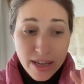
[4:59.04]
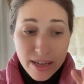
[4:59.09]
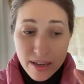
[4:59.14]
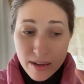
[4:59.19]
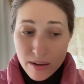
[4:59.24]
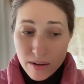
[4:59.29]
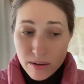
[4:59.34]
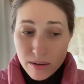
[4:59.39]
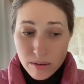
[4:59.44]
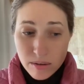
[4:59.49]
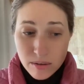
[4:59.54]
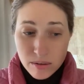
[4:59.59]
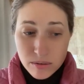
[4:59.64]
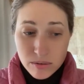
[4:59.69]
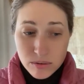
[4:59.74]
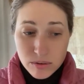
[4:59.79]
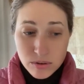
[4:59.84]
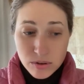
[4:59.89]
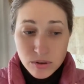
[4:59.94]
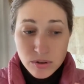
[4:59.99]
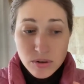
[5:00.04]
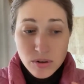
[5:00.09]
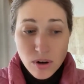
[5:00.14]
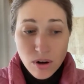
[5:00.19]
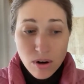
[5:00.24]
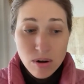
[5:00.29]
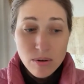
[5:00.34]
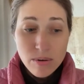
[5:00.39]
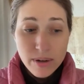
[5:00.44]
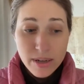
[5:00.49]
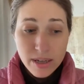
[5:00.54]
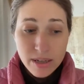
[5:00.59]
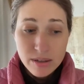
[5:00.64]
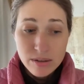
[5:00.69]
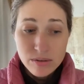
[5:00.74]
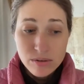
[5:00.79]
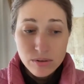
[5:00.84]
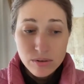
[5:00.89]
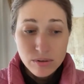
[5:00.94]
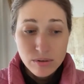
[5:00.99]
like, to go
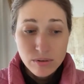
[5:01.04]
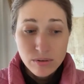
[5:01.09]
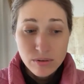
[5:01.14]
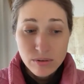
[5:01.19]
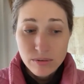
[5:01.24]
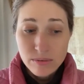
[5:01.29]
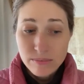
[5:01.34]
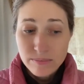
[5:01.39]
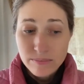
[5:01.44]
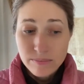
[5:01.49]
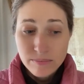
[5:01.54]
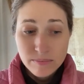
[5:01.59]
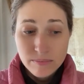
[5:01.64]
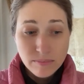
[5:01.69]
into,